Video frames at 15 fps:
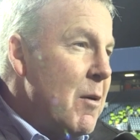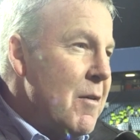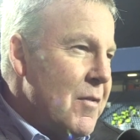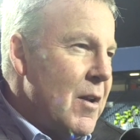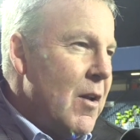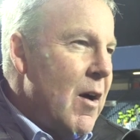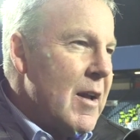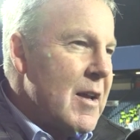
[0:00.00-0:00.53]
if
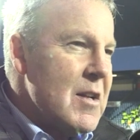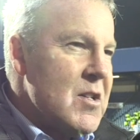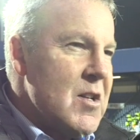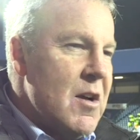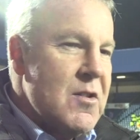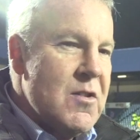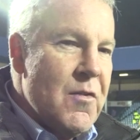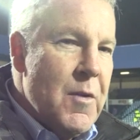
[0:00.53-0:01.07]
you like, in
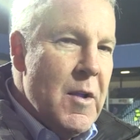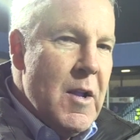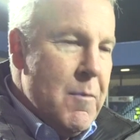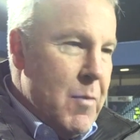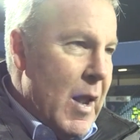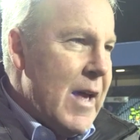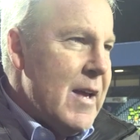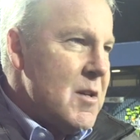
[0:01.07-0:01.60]
terms of
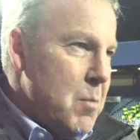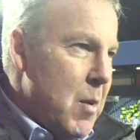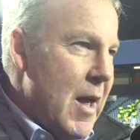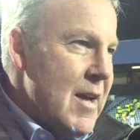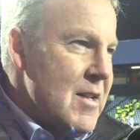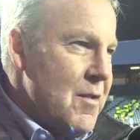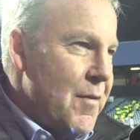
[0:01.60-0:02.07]
players